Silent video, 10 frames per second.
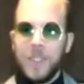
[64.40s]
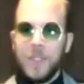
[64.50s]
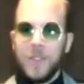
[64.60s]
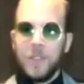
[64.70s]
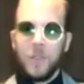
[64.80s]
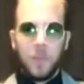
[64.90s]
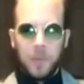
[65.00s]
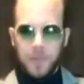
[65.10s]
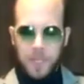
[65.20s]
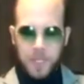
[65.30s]
So
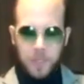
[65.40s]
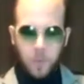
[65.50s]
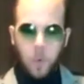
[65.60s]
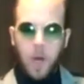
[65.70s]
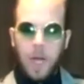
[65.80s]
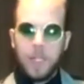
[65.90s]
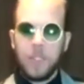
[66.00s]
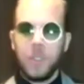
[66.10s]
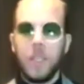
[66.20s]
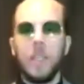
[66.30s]
please
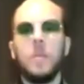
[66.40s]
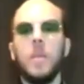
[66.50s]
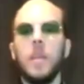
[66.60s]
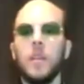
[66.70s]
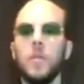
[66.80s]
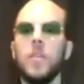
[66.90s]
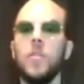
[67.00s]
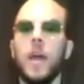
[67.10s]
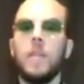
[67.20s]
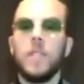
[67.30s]
watch and let me hear what
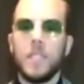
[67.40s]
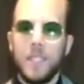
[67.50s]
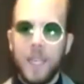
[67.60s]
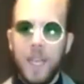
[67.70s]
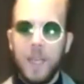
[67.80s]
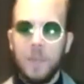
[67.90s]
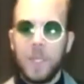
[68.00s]
you have to say,